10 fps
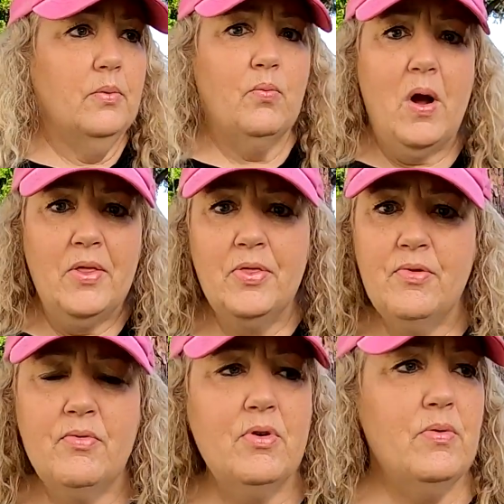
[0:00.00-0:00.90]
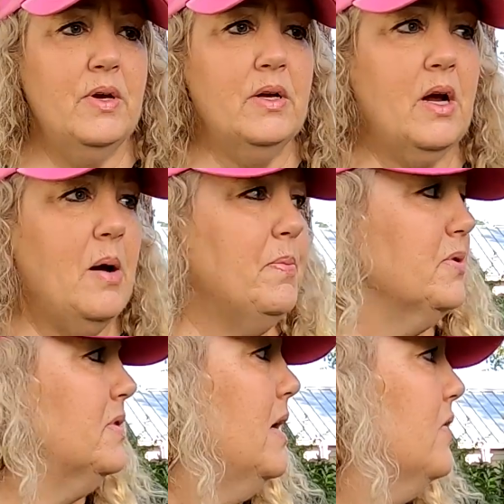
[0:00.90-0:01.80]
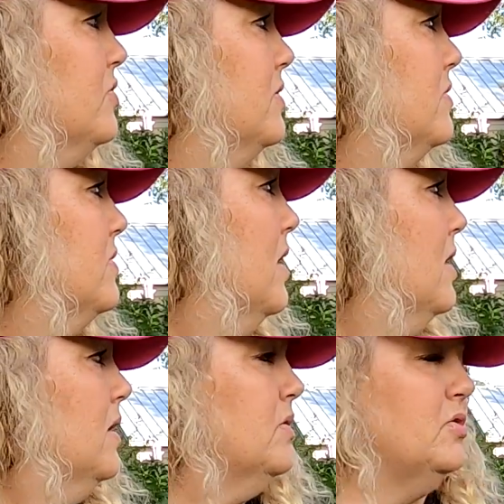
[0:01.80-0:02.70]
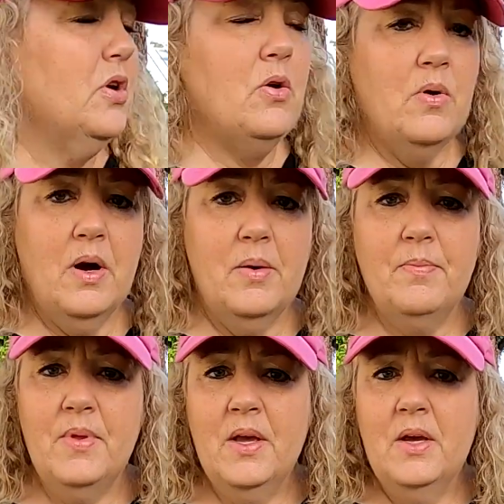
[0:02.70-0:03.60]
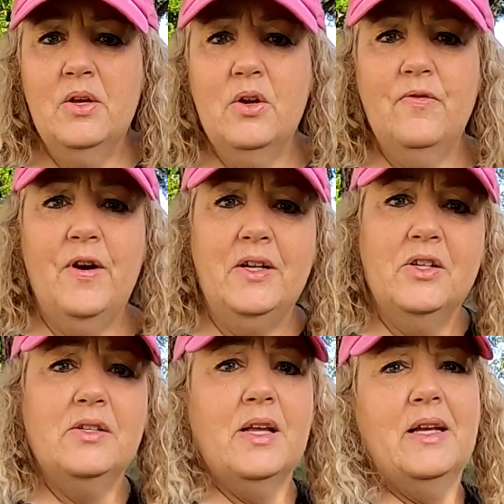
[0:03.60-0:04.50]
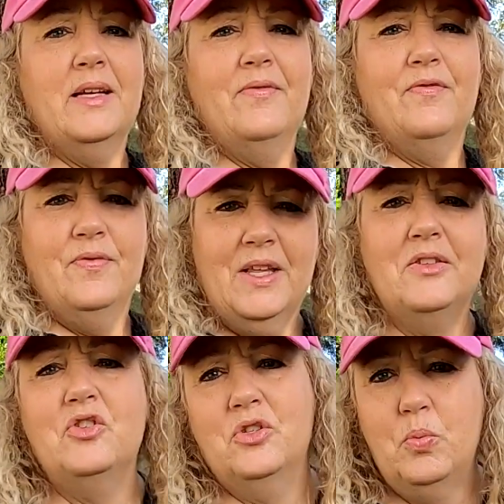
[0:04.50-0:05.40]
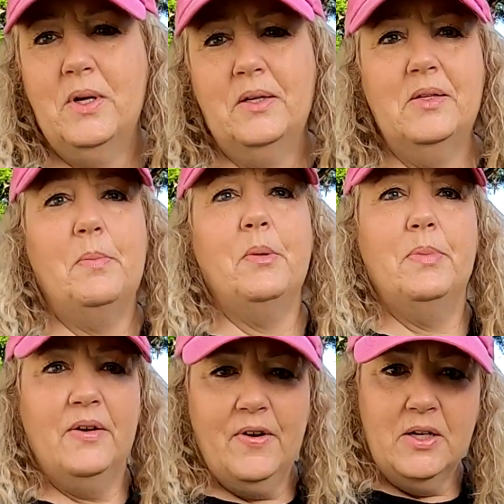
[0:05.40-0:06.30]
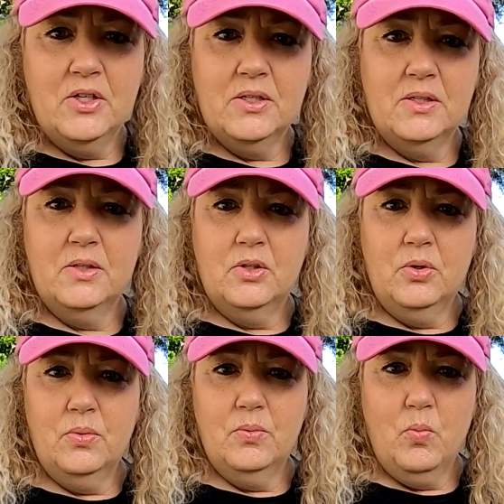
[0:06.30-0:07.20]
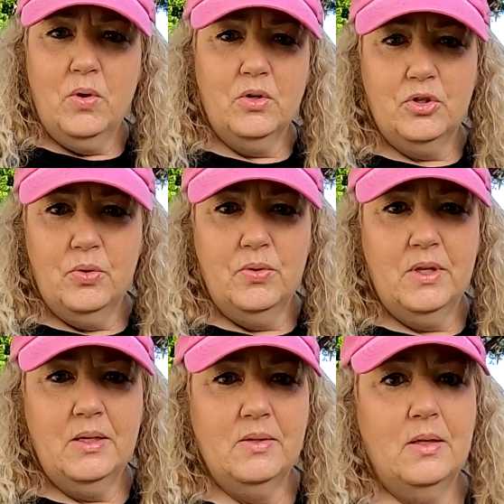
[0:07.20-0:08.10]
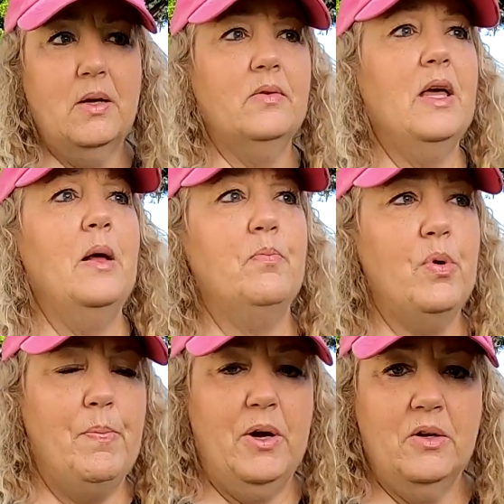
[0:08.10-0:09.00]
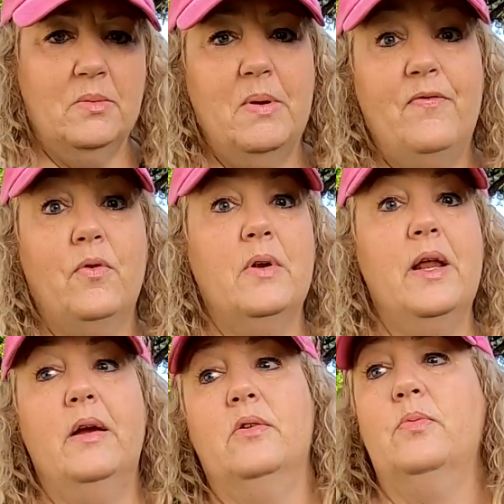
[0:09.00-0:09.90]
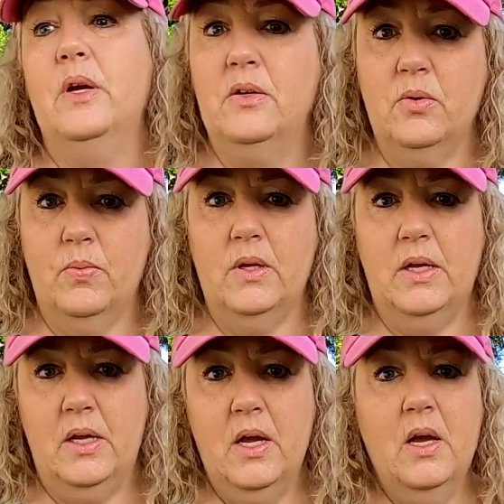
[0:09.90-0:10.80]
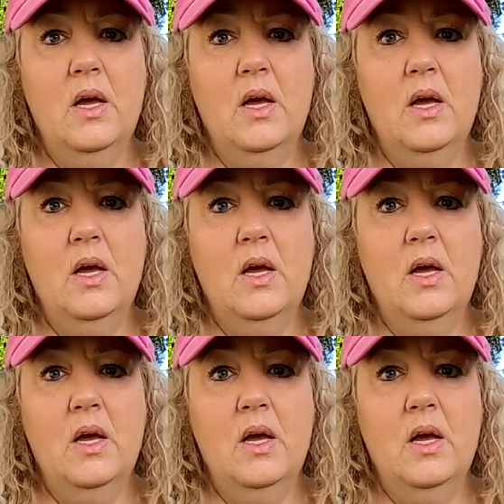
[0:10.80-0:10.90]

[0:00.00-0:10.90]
run through in a couple sections. So, um, you know, if I just like that's just one example. But if I just do one or two things in there, that prepares me for next week to really